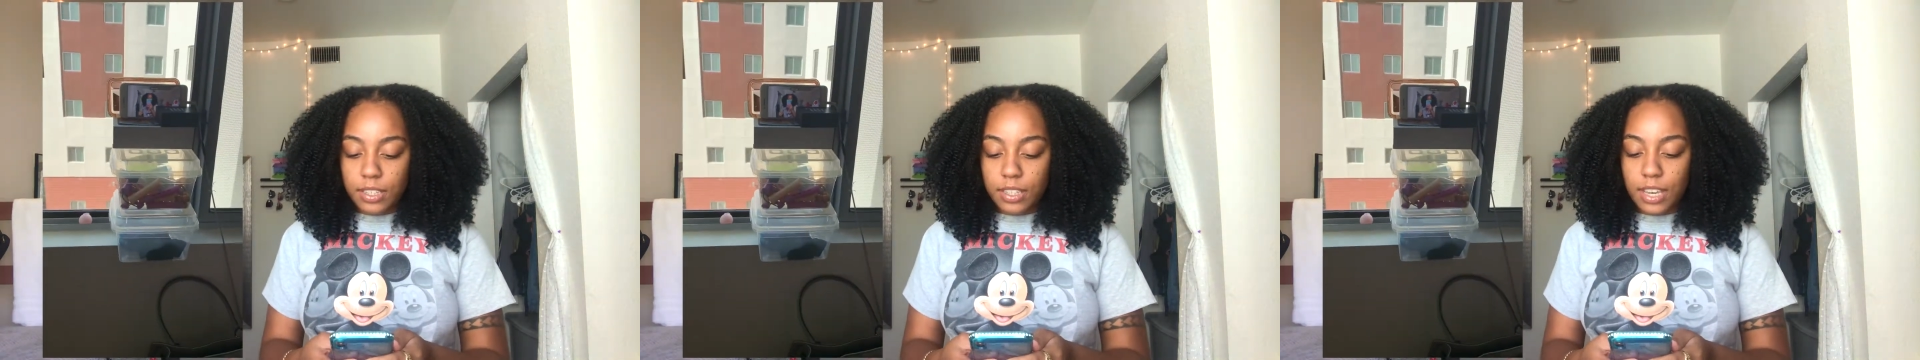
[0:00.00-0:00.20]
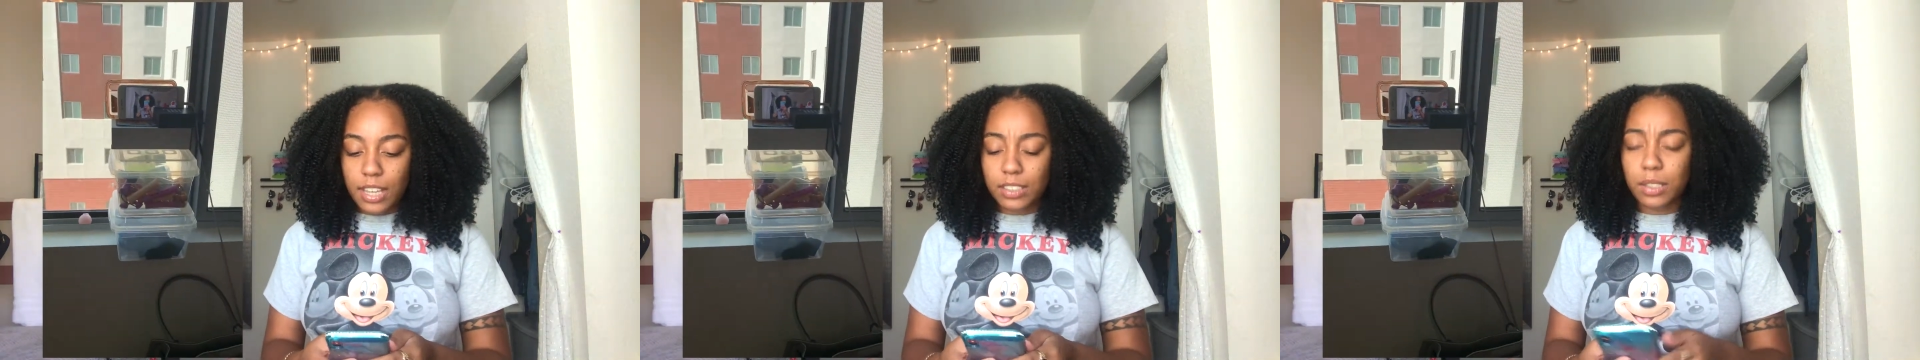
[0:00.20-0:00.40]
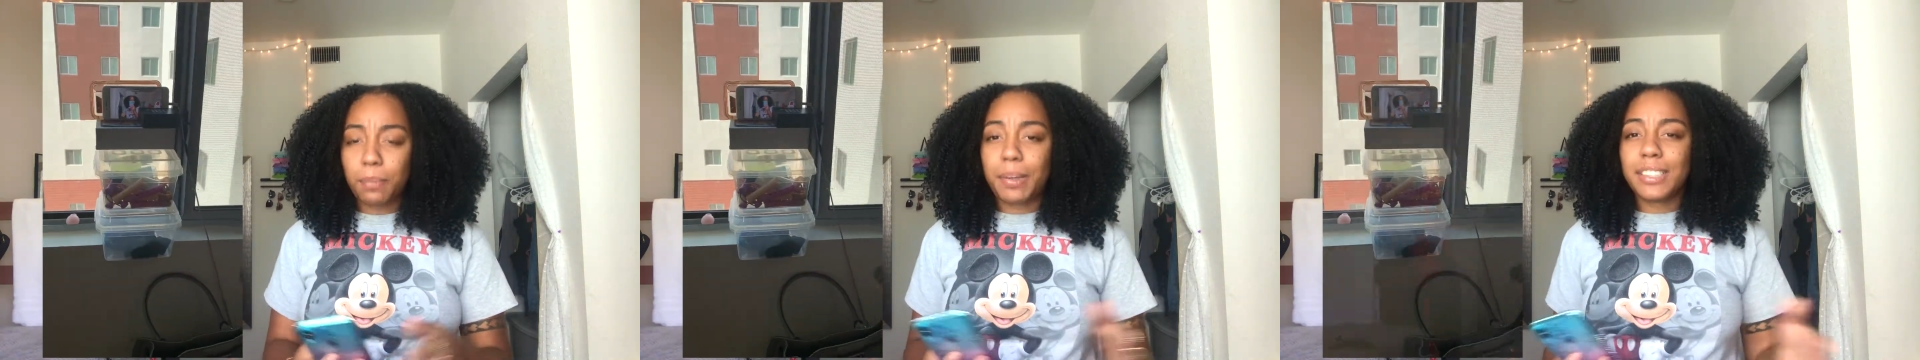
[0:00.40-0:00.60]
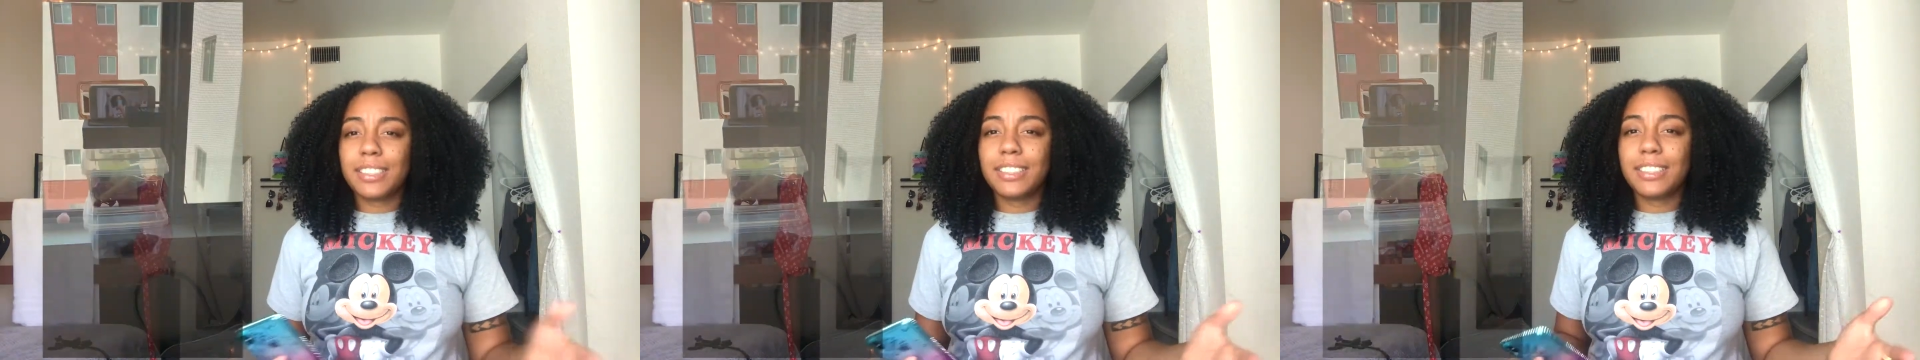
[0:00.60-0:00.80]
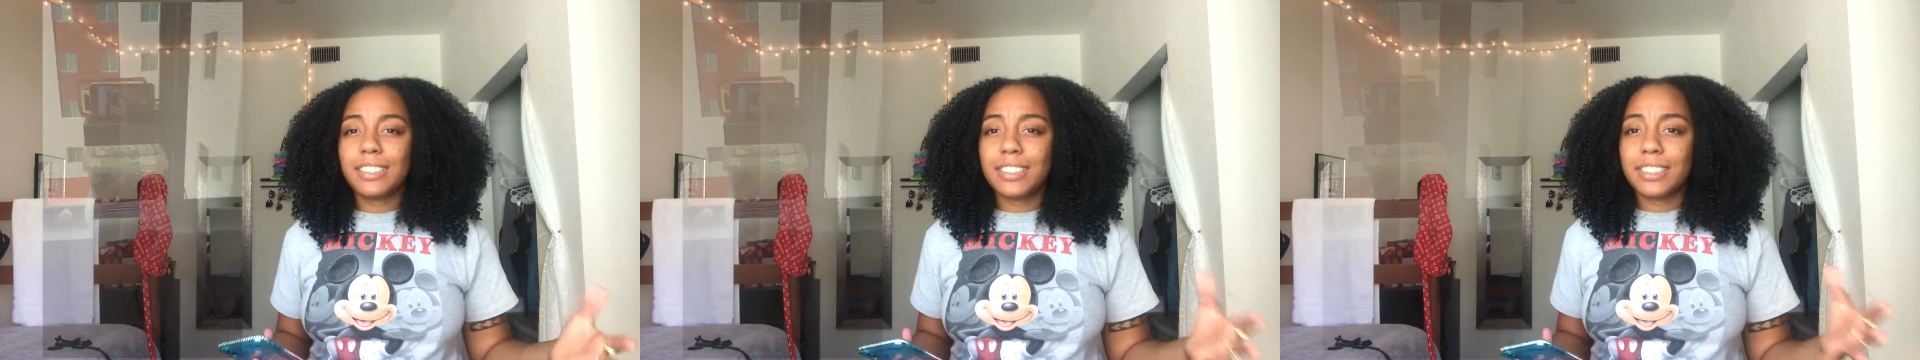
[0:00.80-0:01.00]
yeah, so
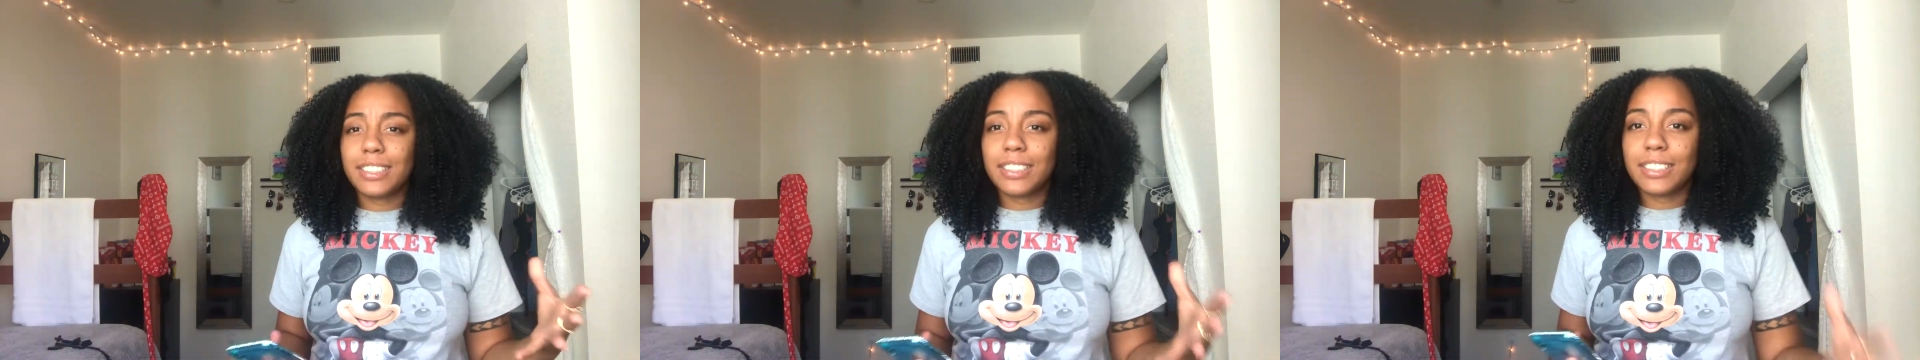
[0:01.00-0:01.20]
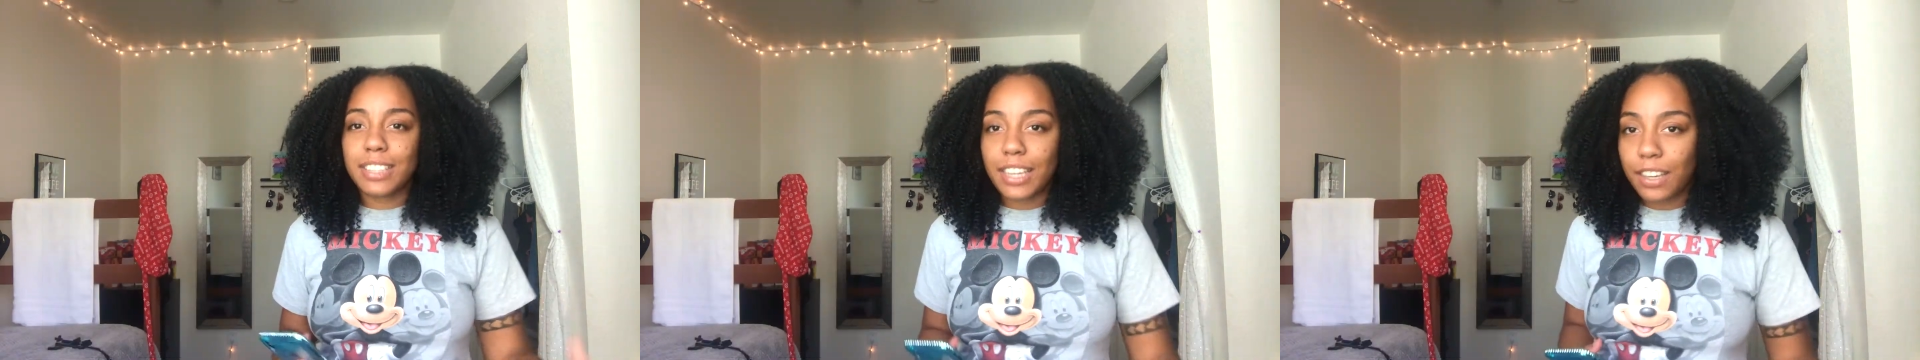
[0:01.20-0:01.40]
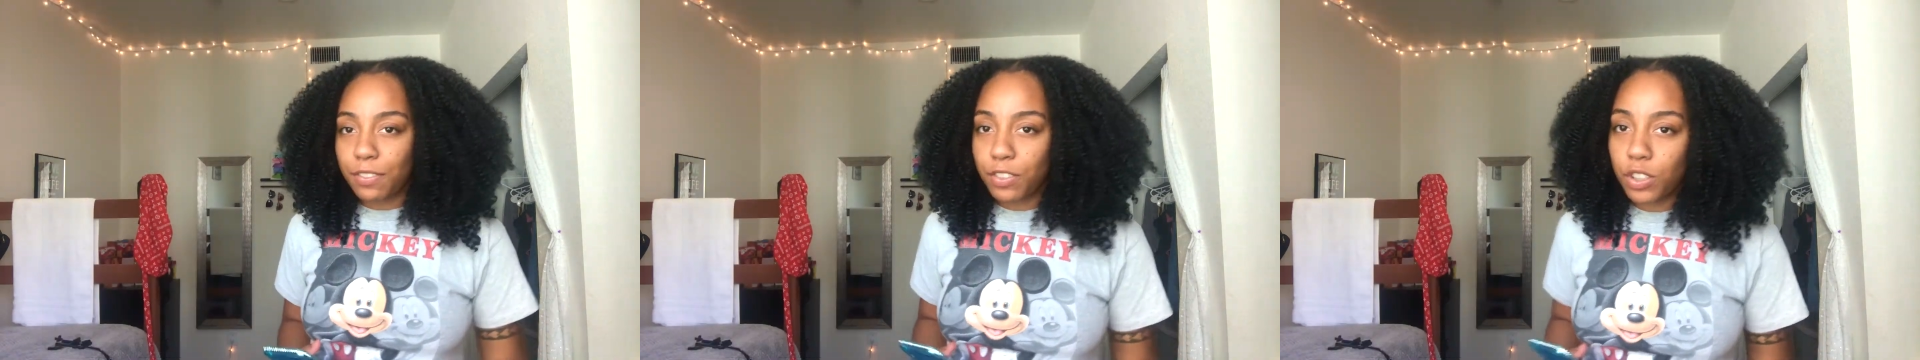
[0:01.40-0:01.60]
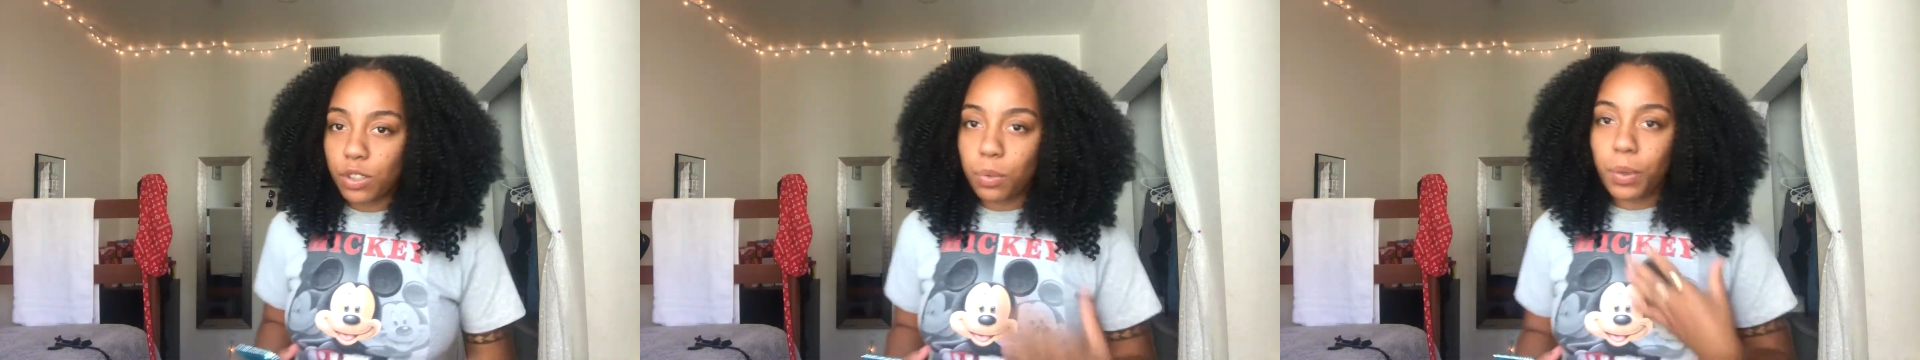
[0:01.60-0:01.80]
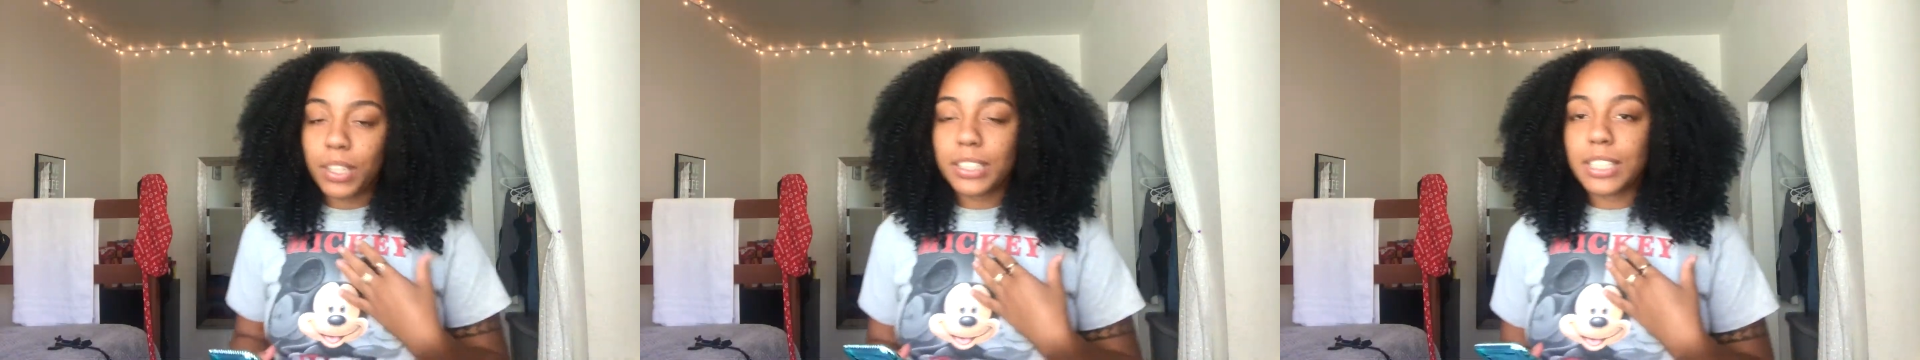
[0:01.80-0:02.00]
basically this is if you
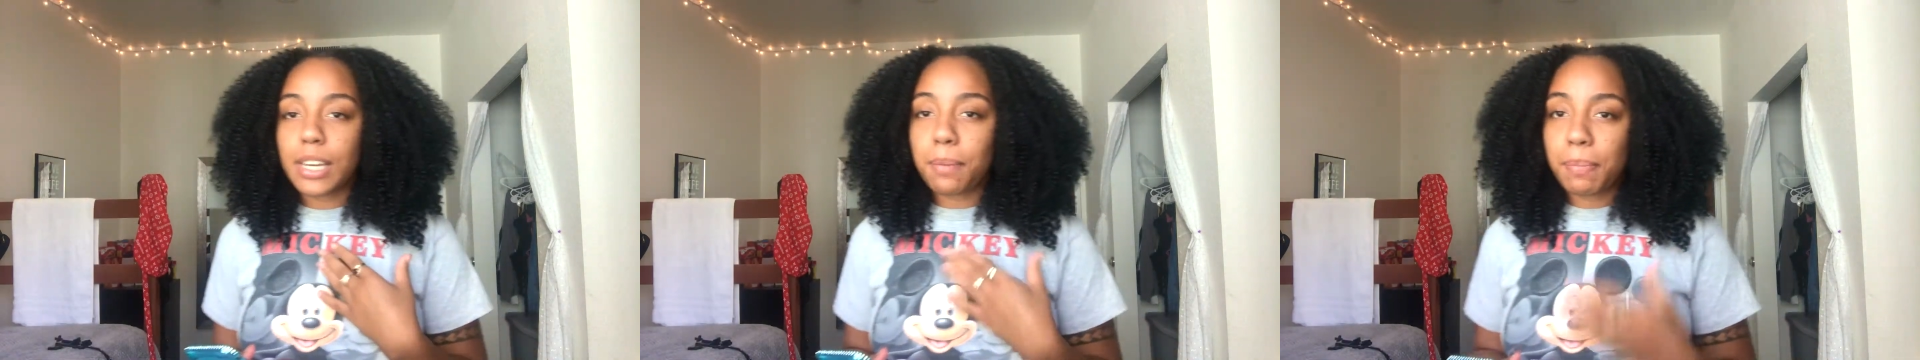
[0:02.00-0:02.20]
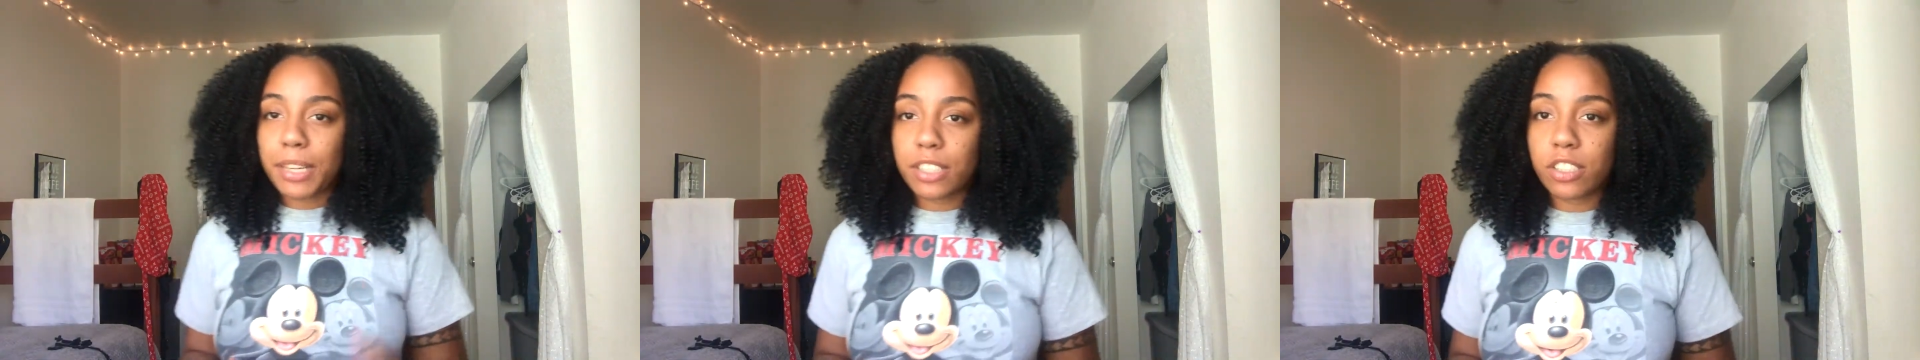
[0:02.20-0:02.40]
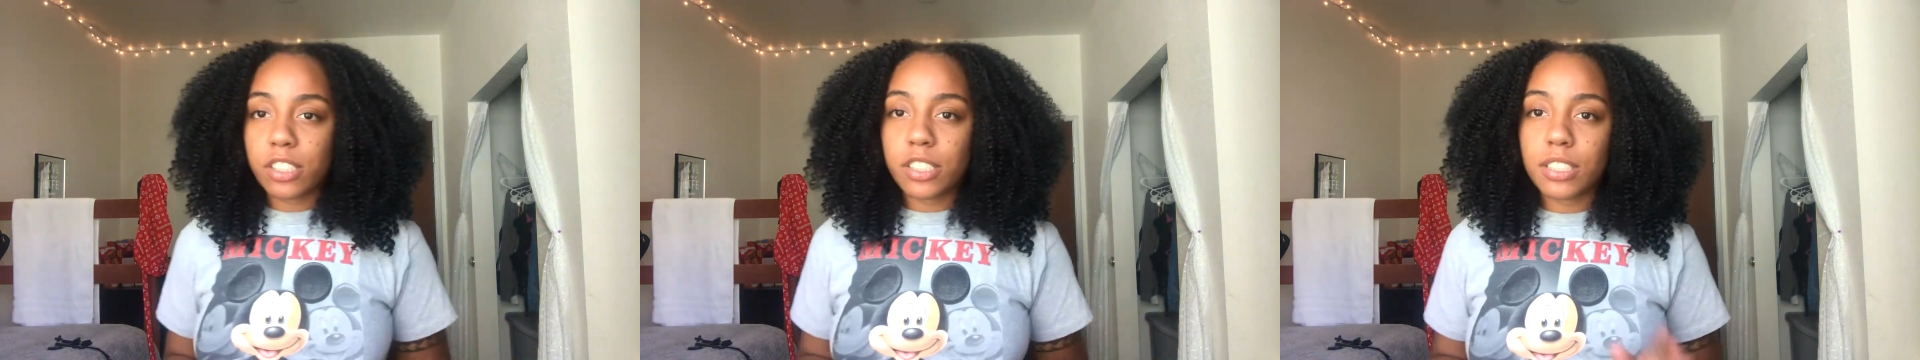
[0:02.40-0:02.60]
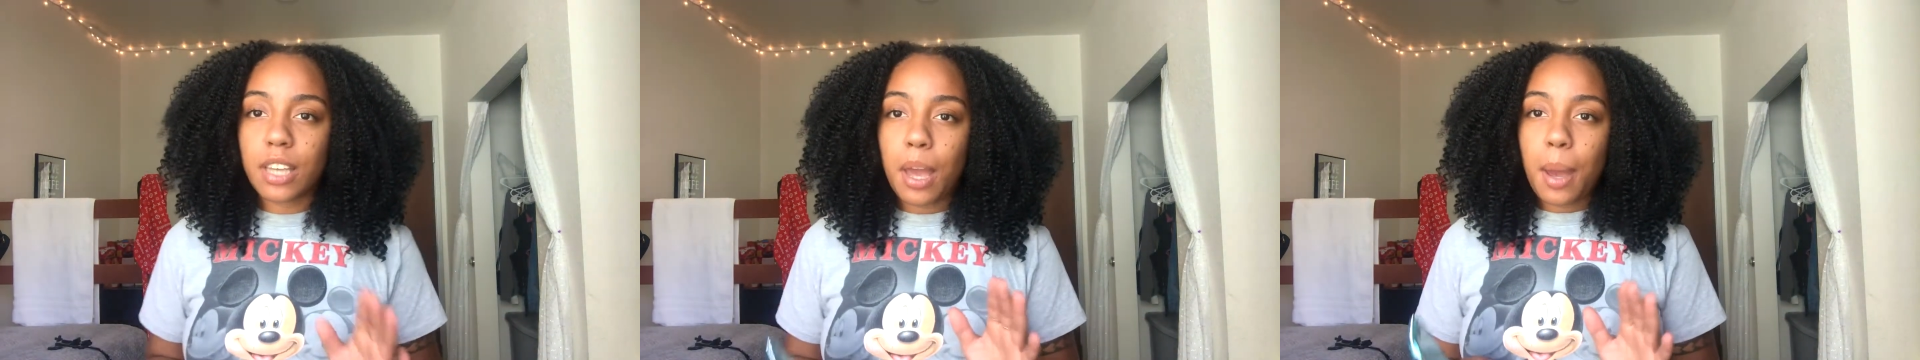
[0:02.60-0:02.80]
want to take pictures